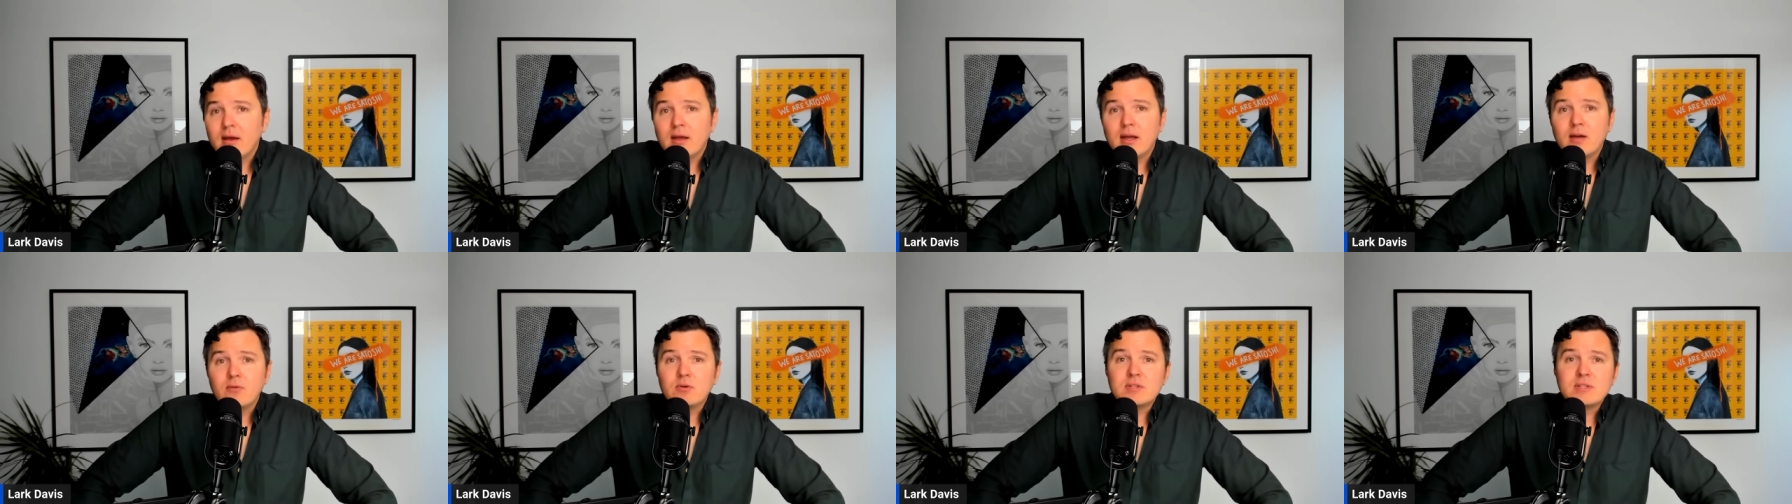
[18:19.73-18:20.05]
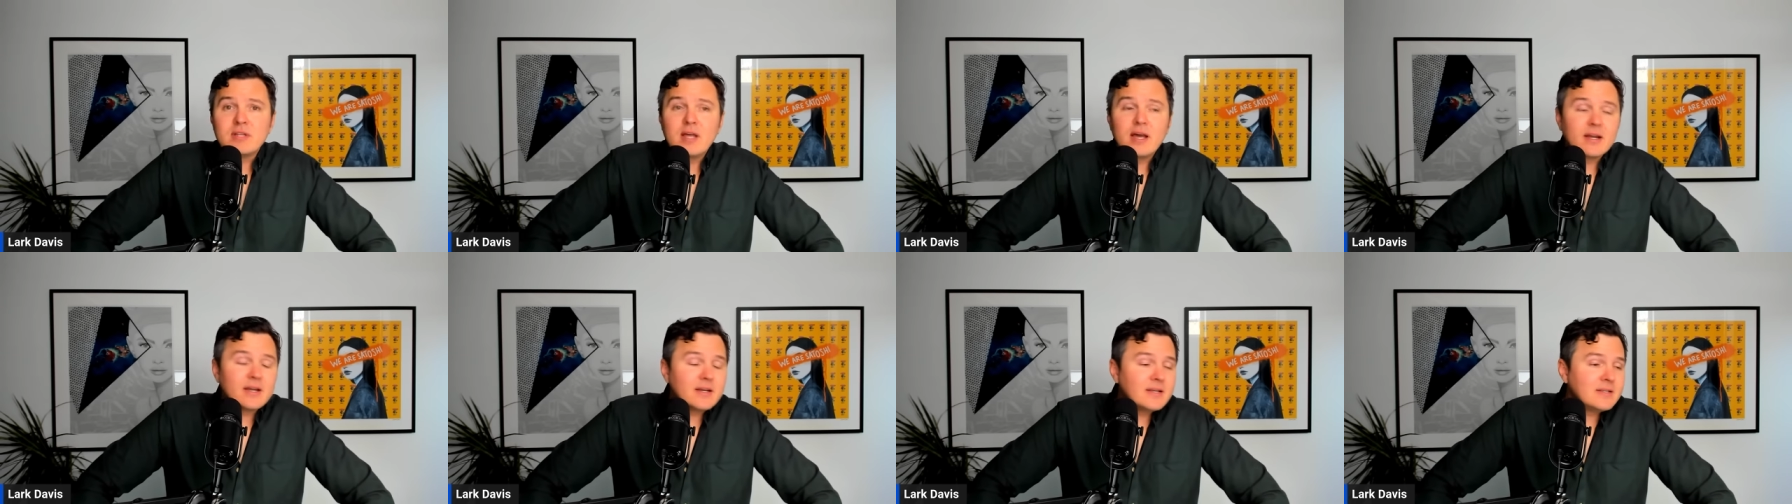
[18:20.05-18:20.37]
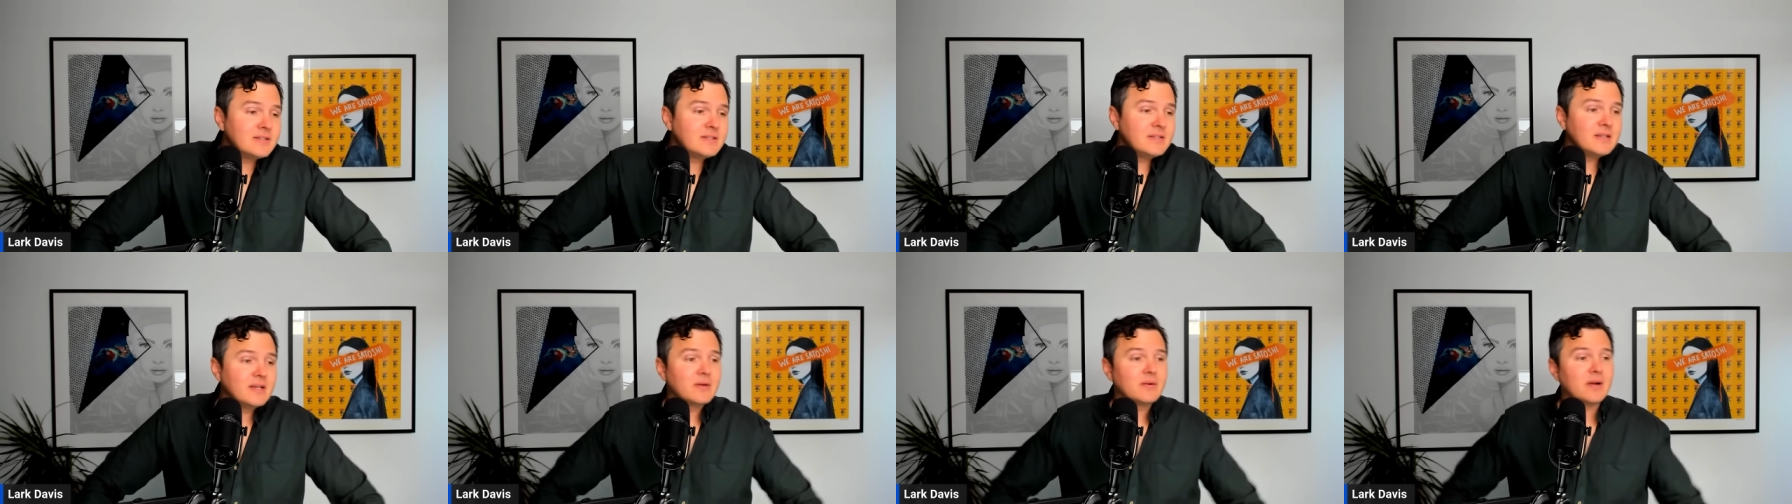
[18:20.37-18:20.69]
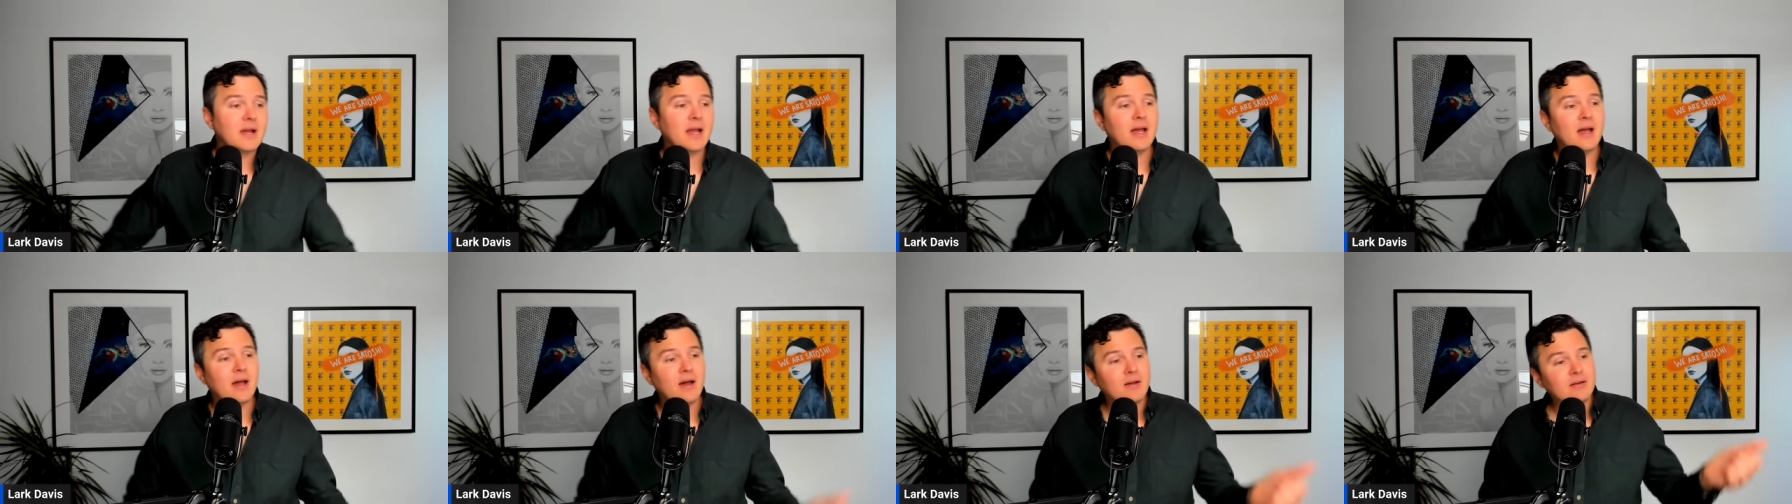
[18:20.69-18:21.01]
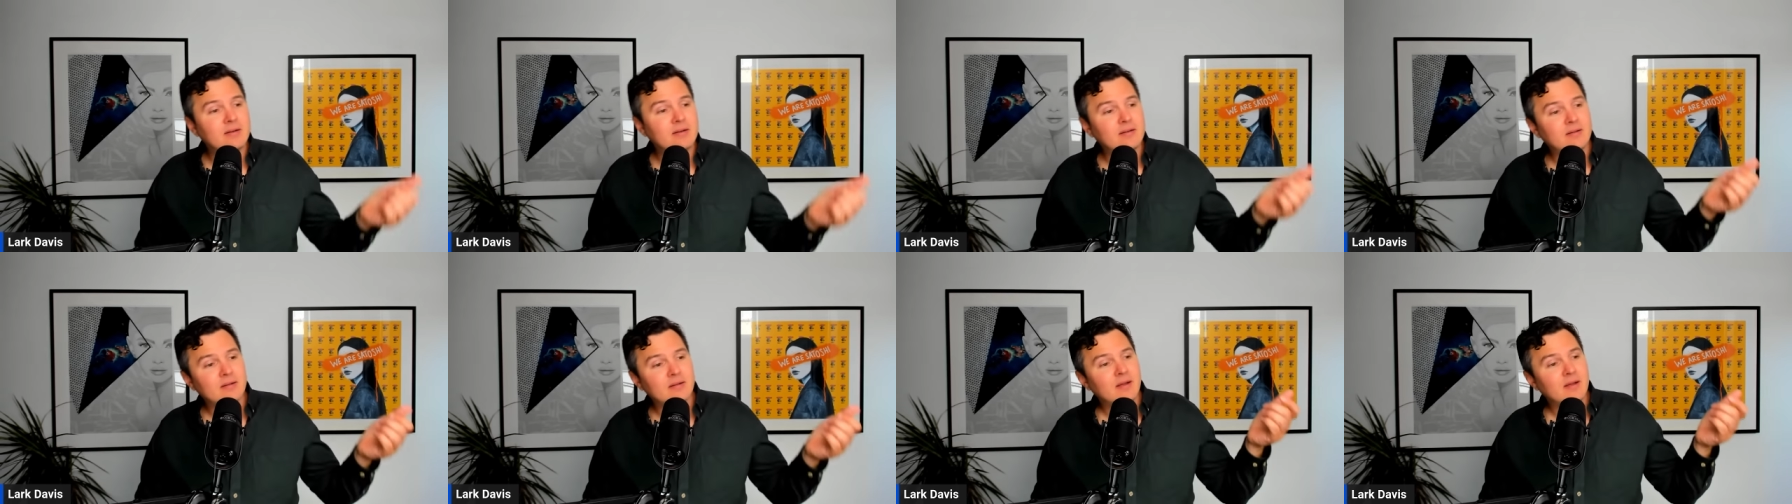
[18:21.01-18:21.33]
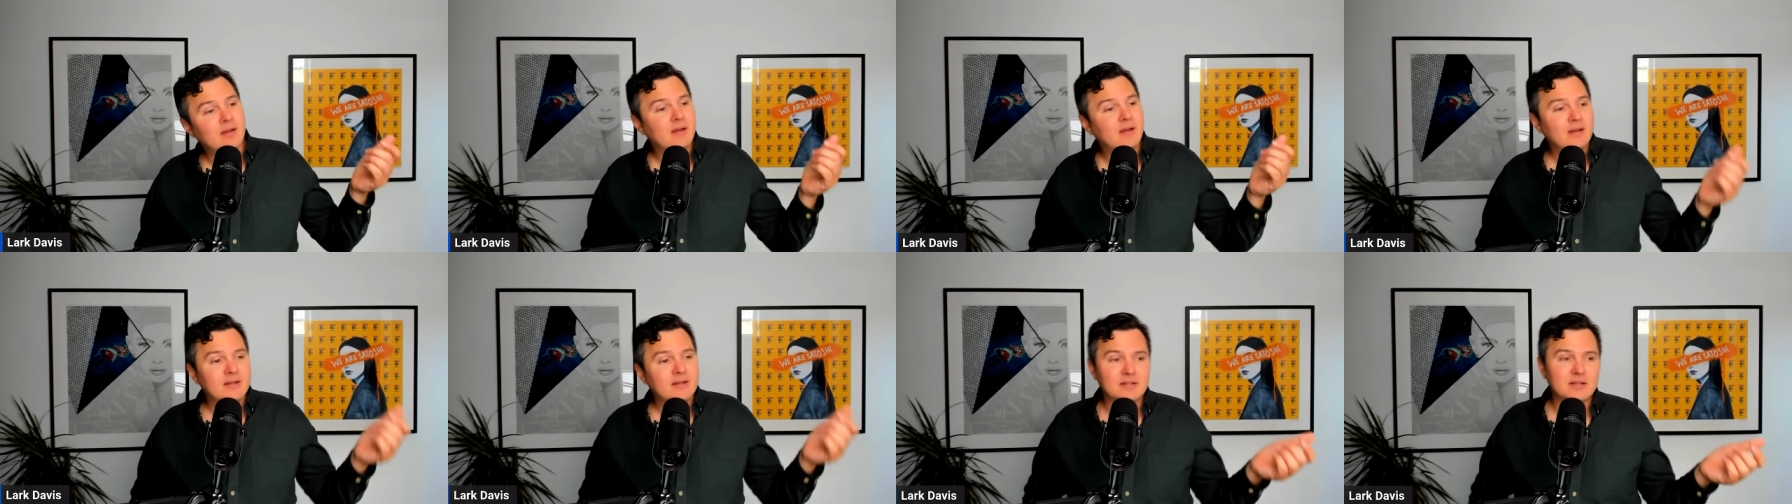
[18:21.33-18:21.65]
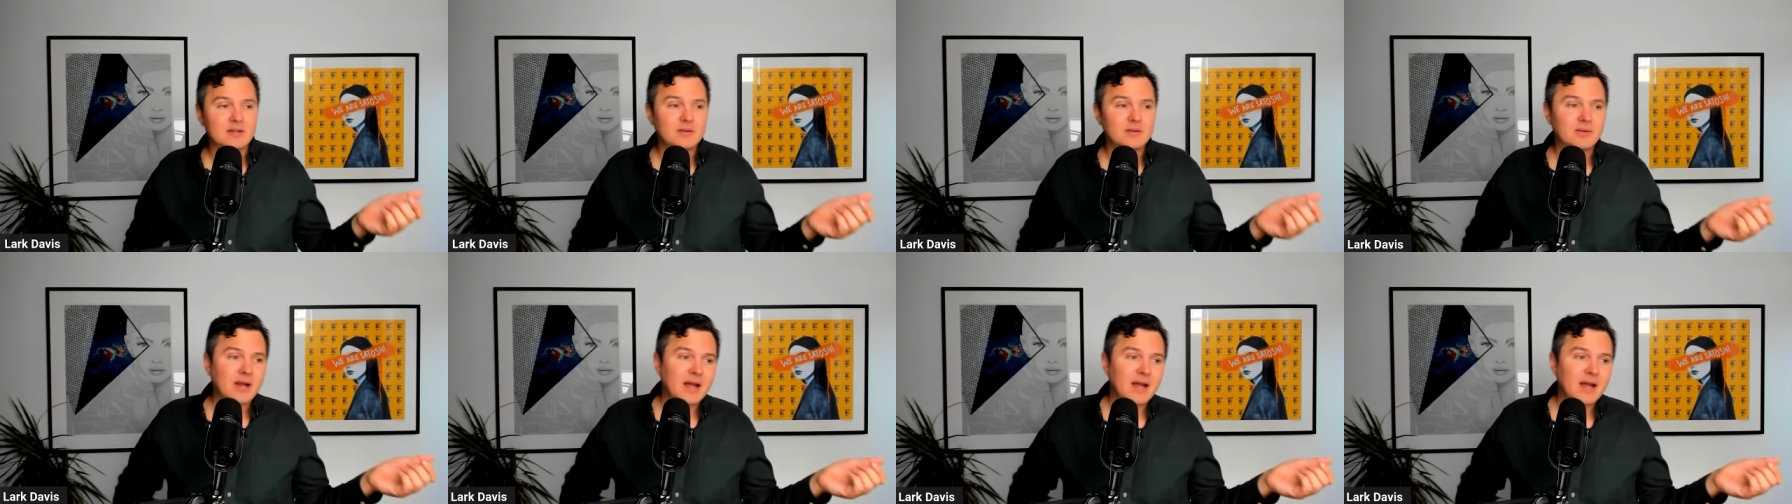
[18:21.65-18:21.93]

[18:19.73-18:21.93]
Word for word: Everyone's not going to sing around, sitting